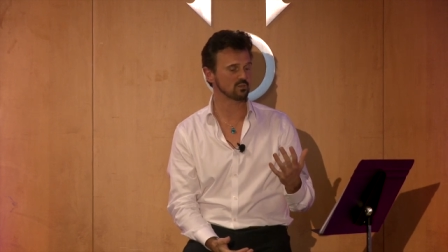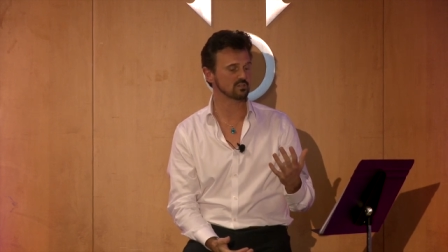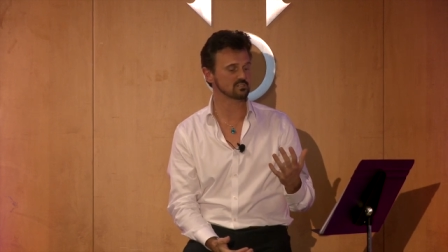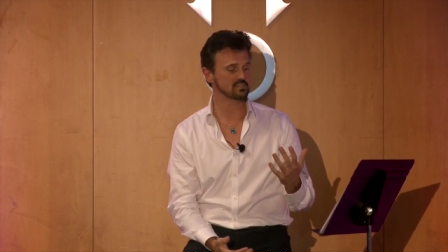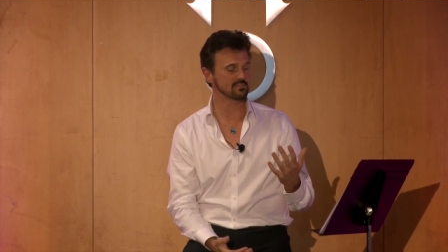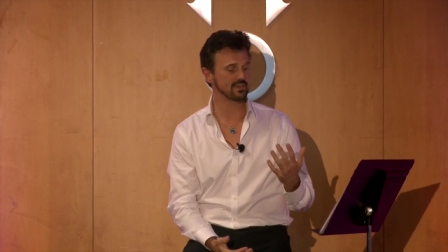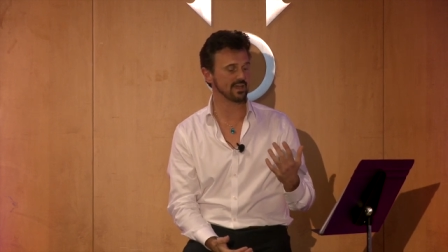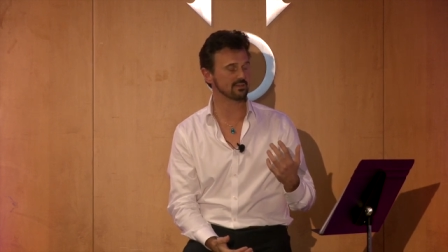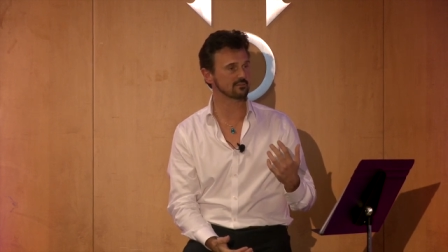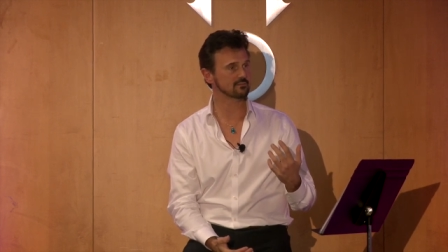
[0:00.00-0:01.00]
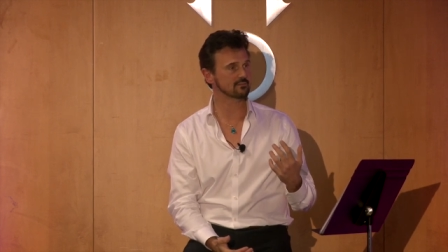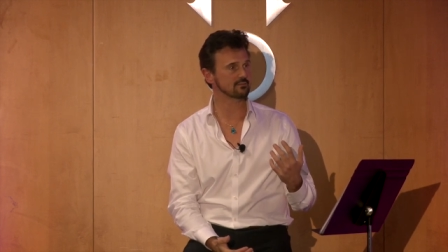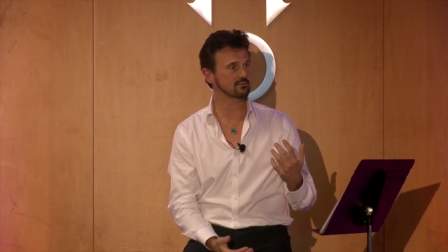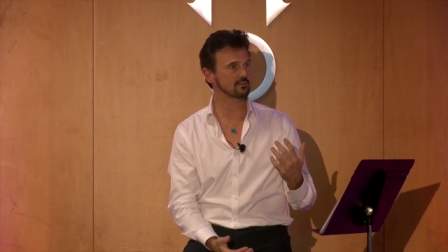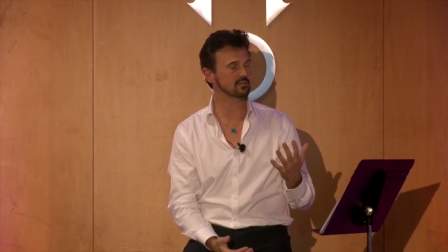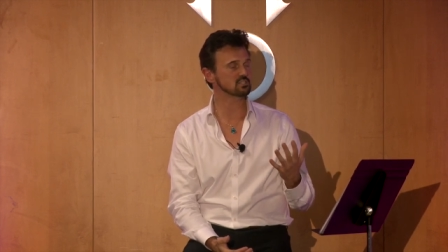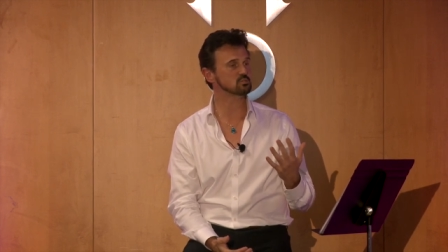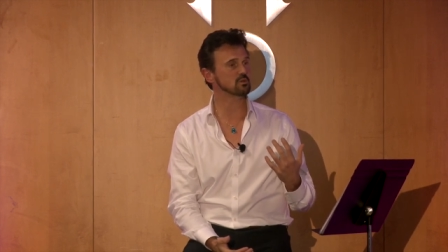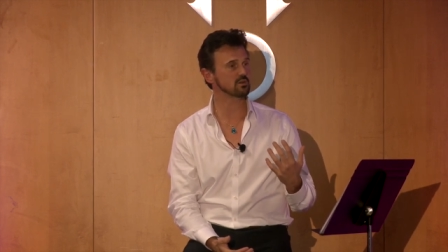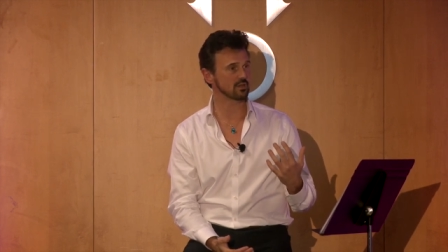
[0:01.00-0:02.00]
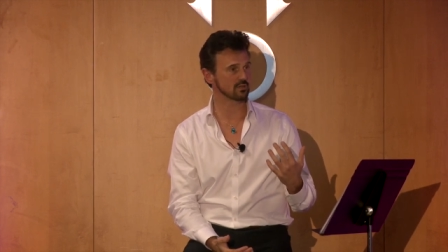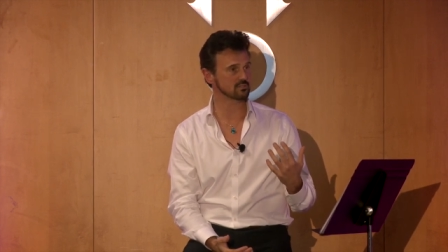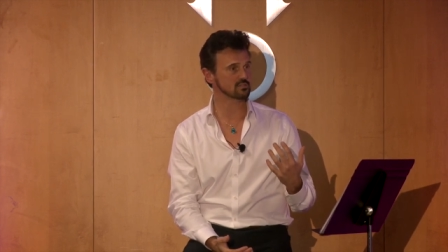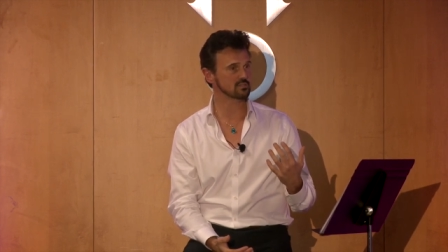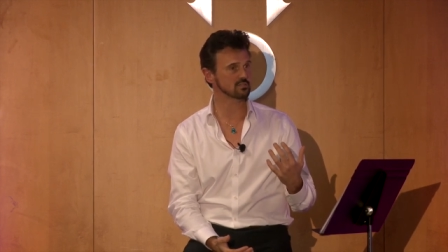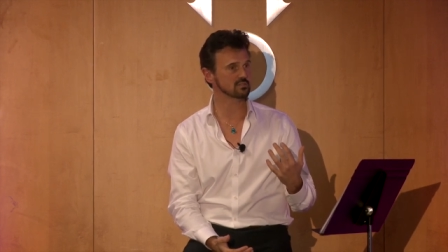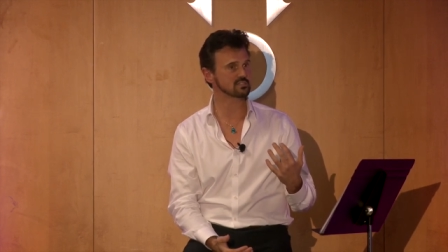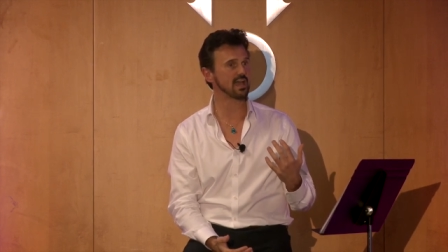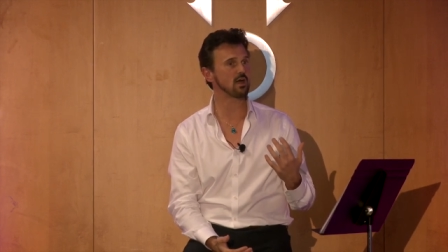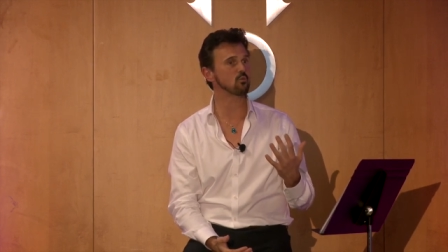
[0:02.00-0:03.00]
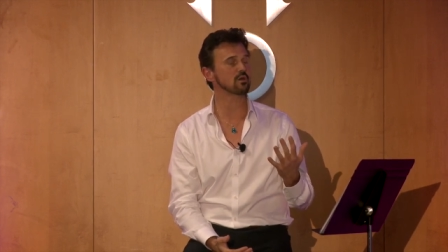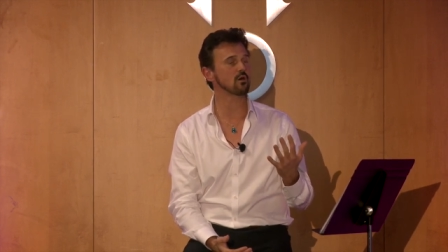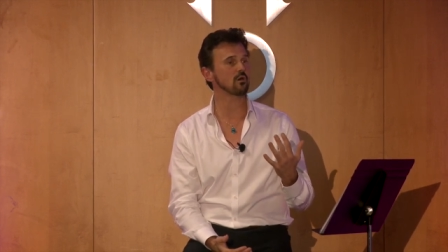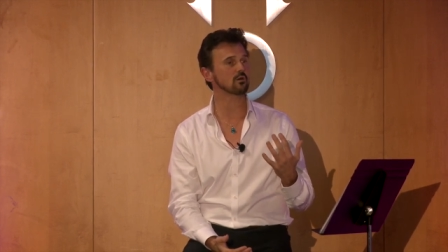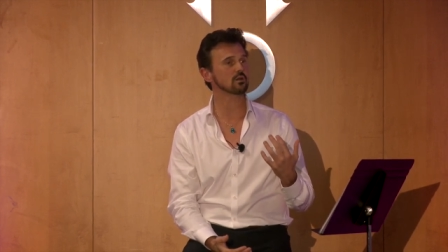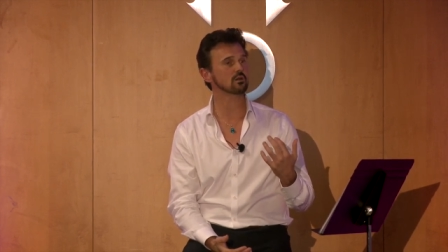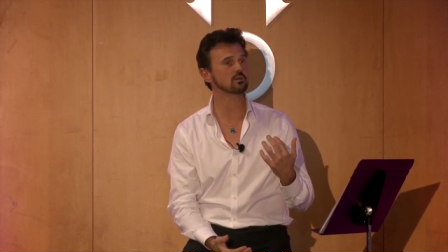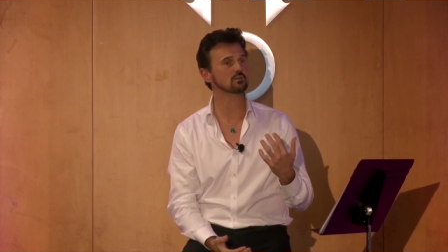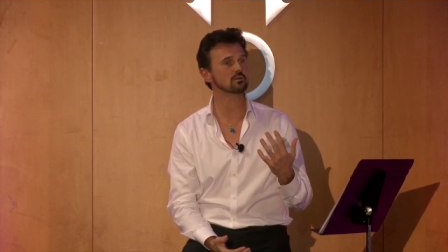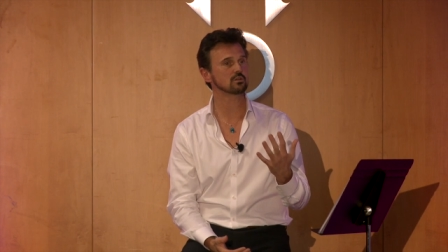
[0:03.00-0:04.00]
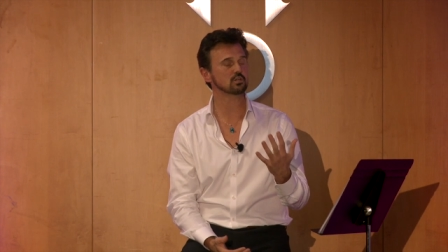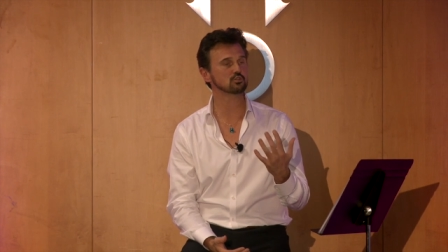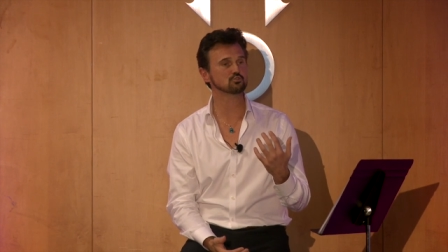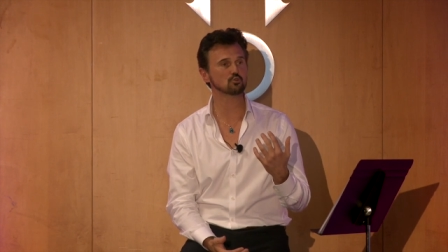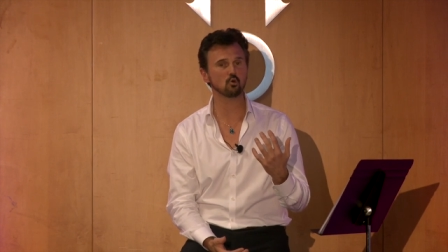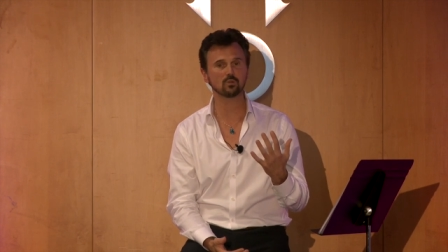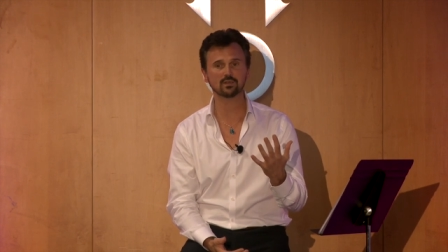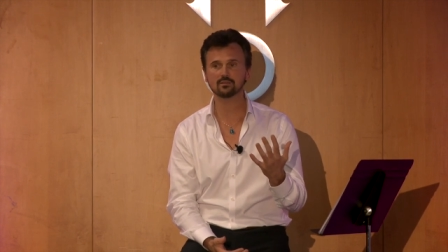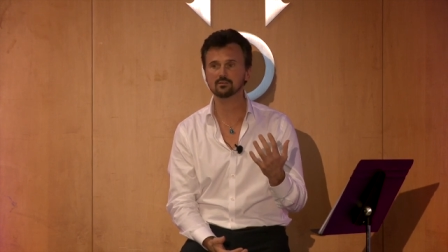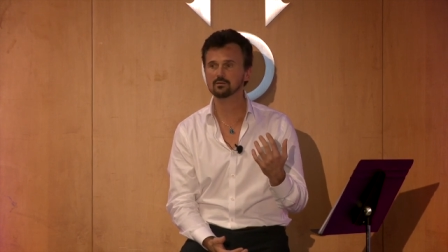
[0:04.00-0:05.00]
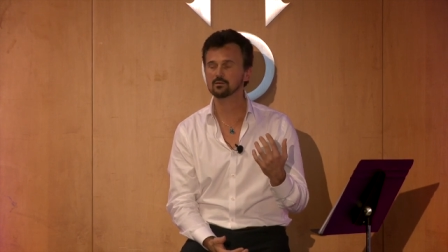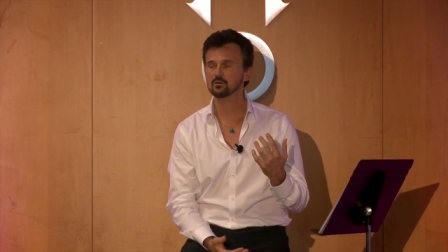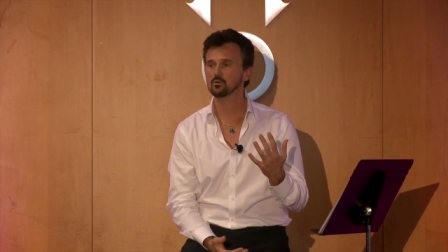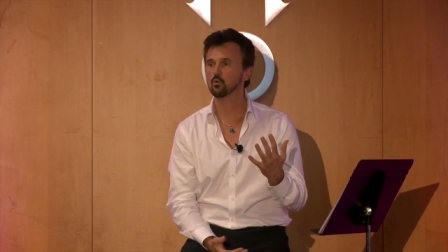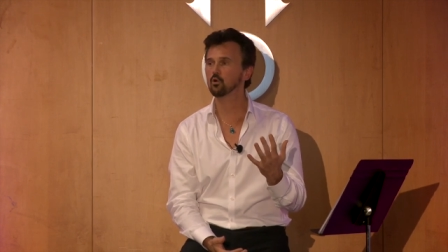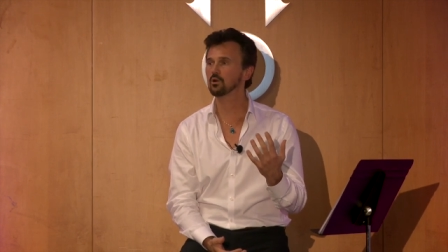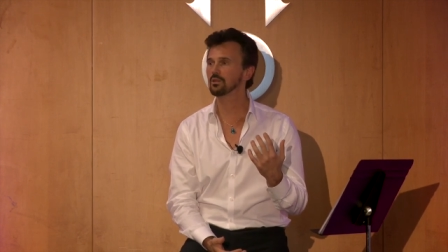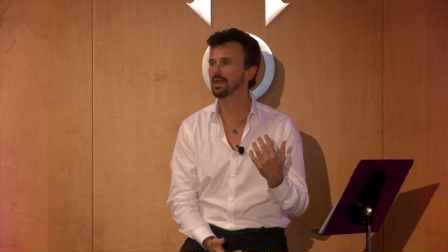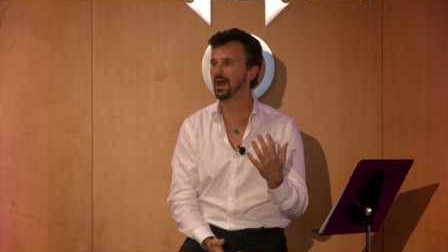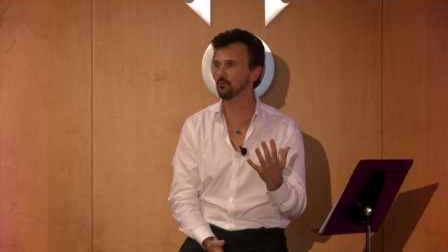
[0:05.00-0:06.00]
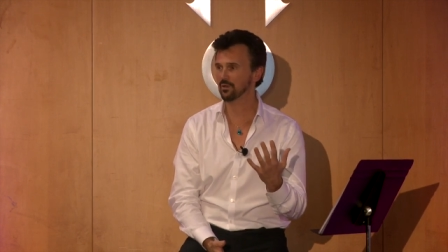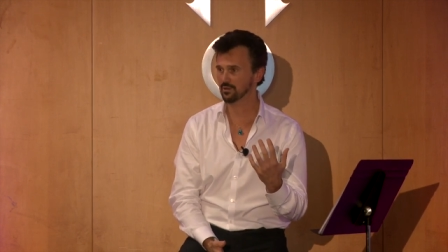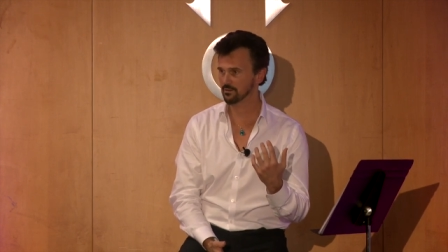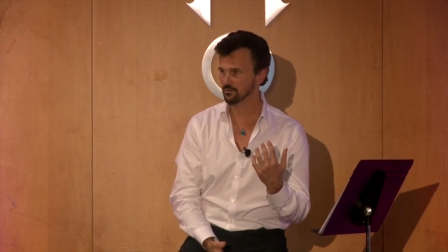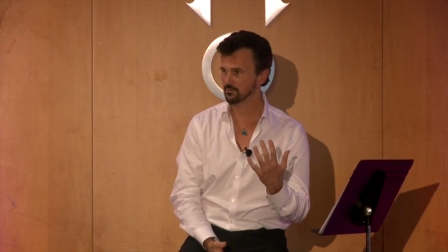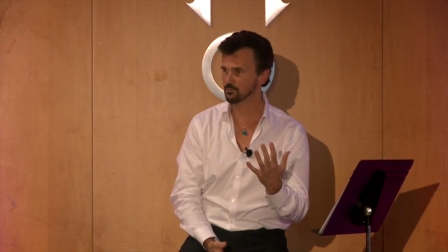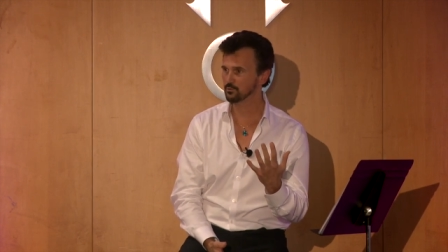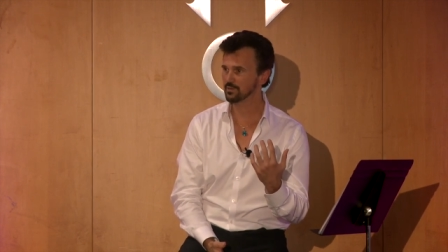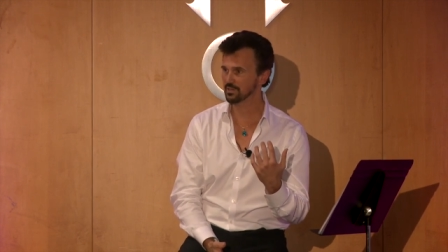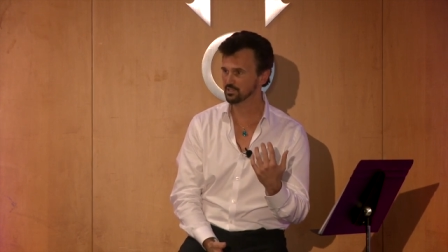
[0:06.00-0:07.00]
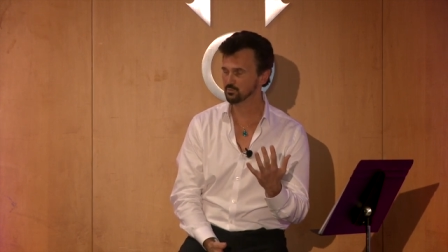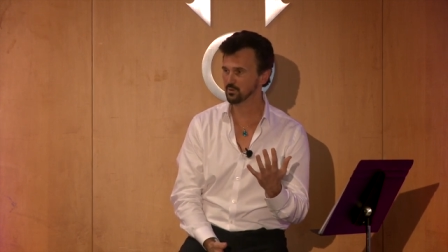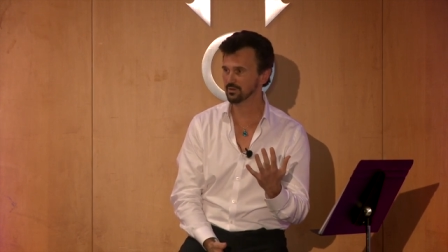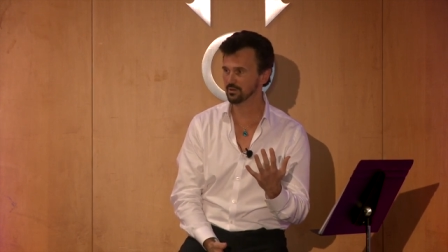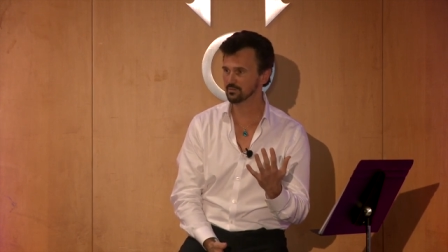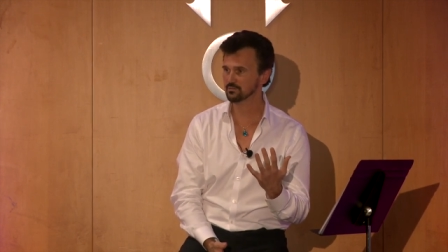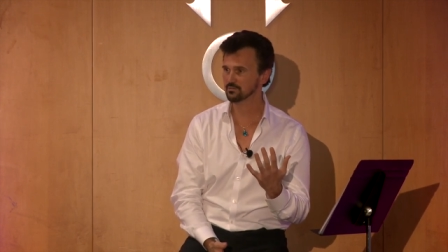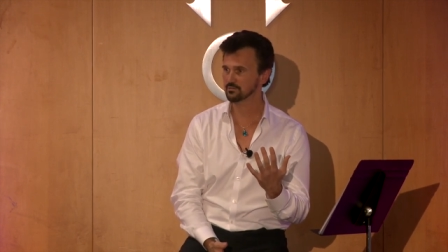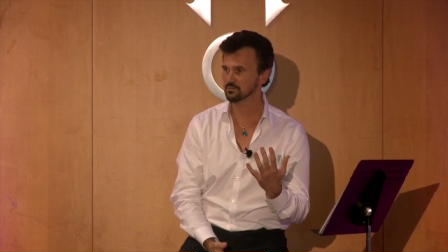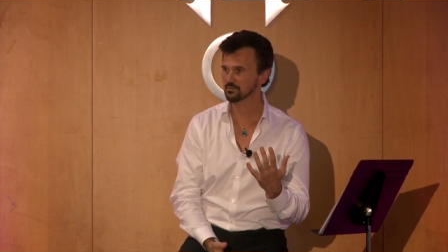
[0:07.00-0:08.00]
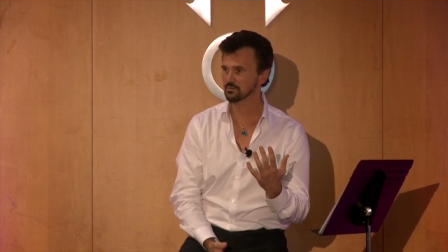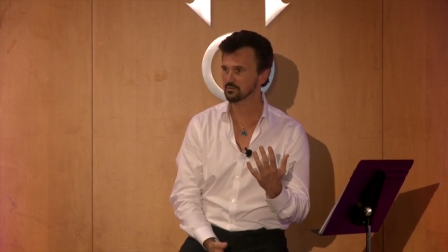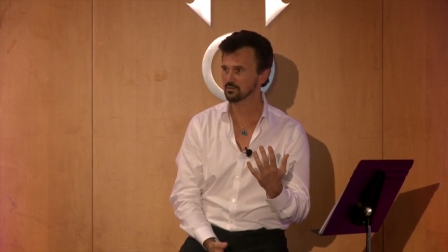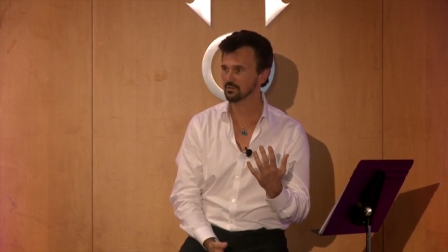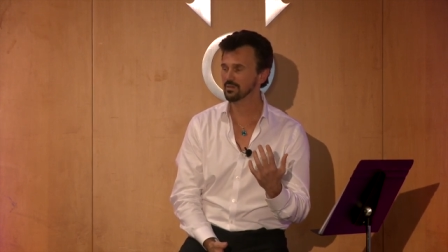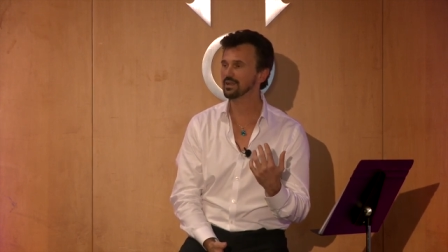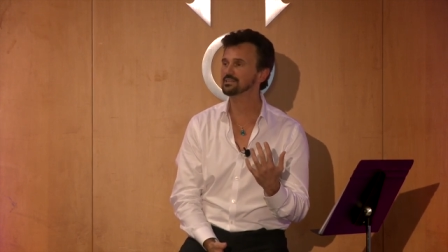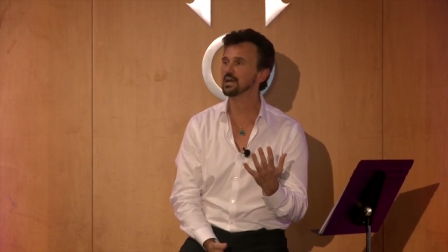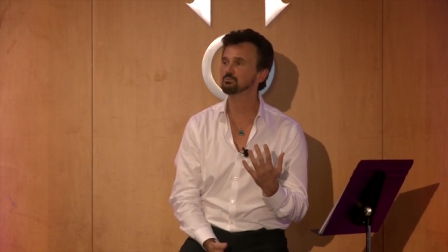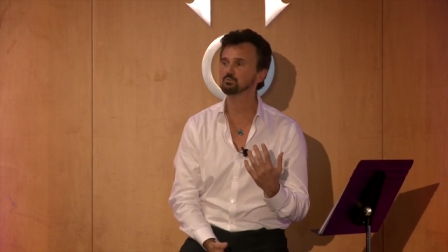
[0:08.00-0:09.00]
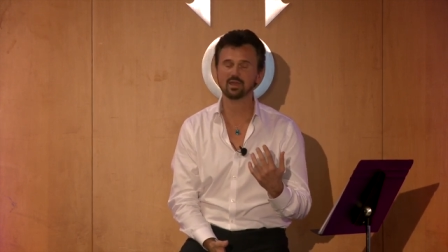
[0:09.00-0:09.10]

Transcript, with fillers: is in that experience is how we are controlling or allowing through the experience. A lot of times